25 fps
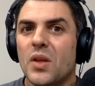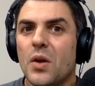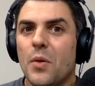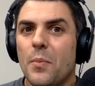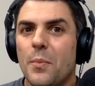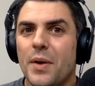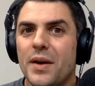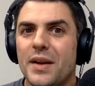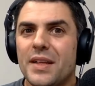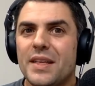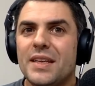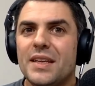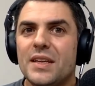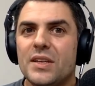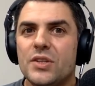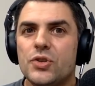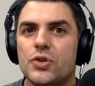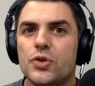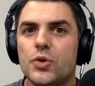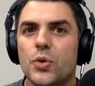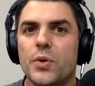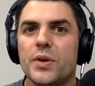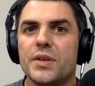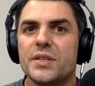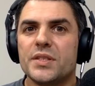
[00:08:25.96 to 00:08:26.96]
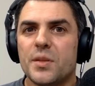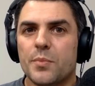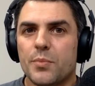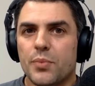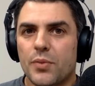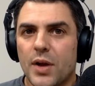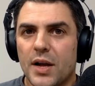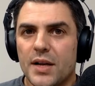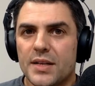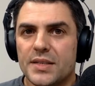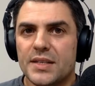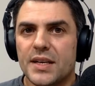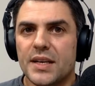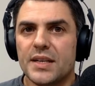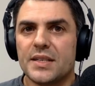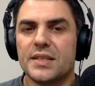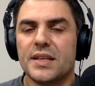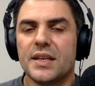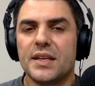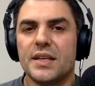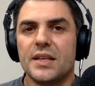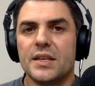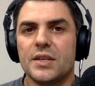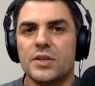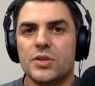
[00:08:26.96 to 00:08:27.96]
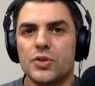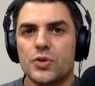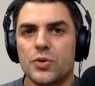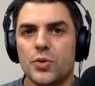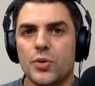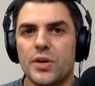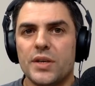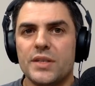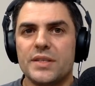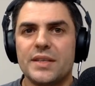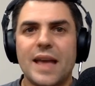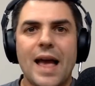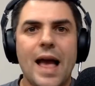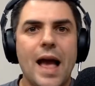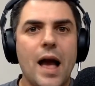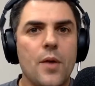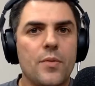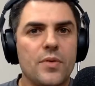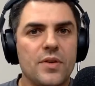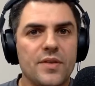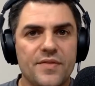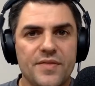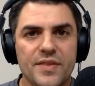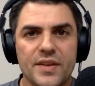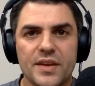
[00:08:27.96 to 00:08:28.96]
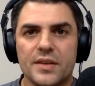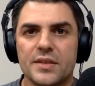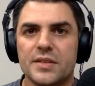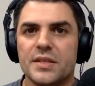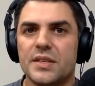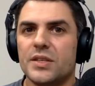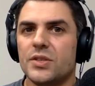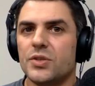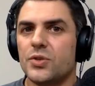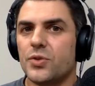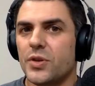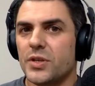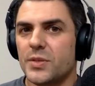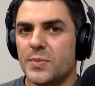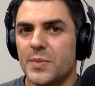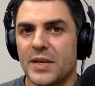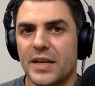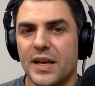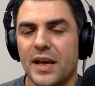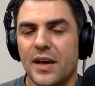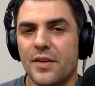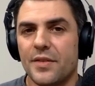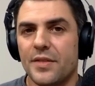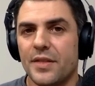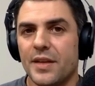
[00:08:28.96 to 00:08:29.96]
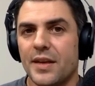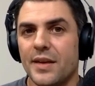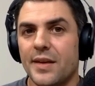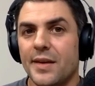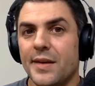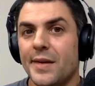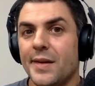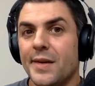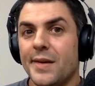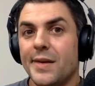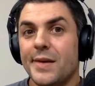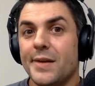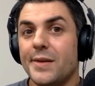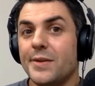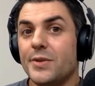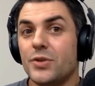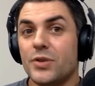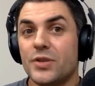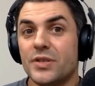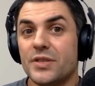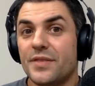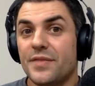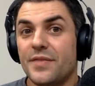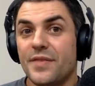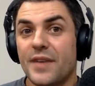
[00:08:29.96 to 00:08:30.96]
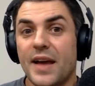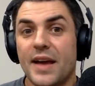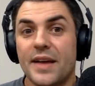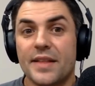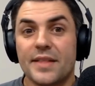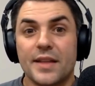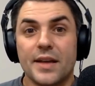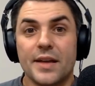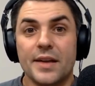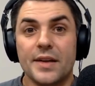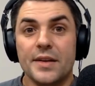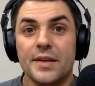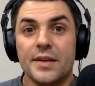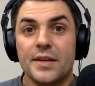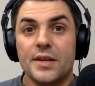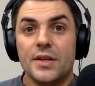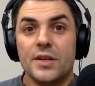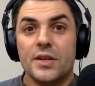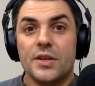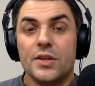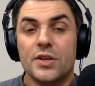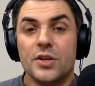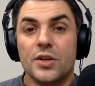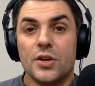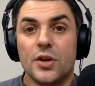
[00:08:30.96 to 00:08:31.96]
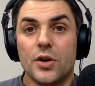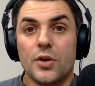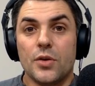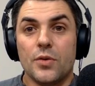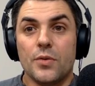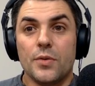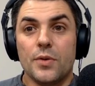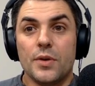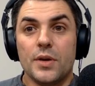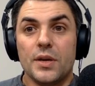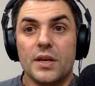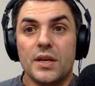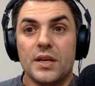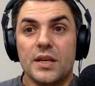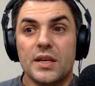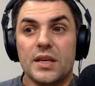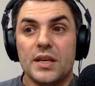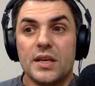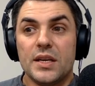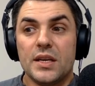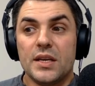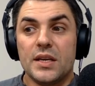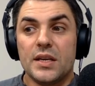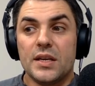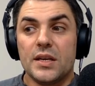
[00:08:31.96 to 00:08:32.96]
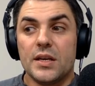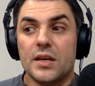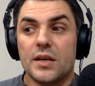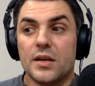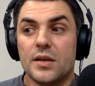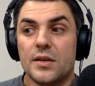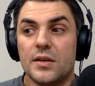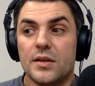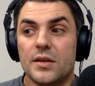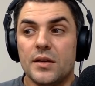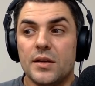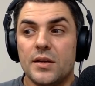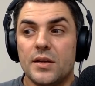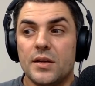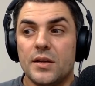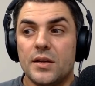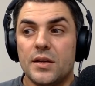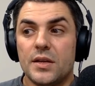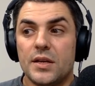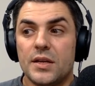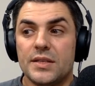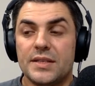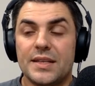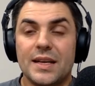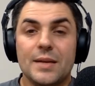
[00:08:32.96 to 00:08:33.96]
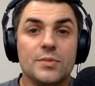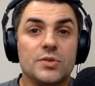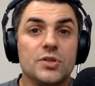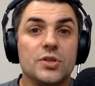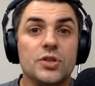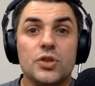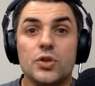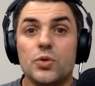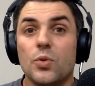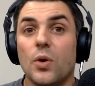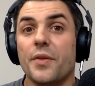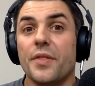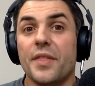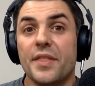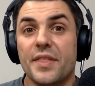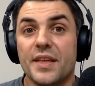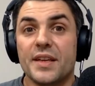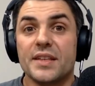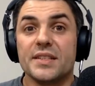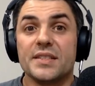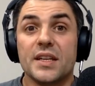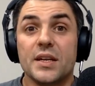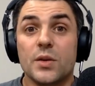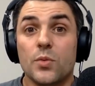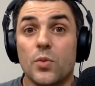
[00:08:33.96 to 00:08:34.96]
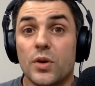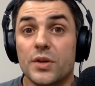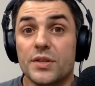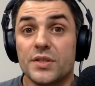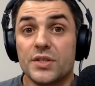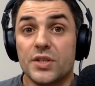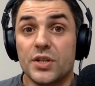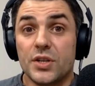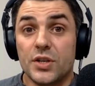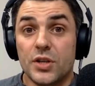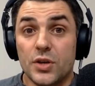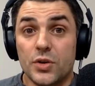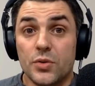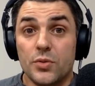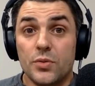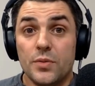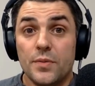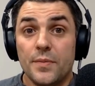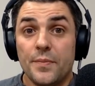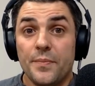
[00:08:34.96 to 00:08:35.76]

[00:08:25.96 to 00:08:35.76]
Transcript: But he enjoys the process and he enjoys how he feels. He enjoys being healthy. He enjoys the fact that, you know, he is able to do all the things that he wants to do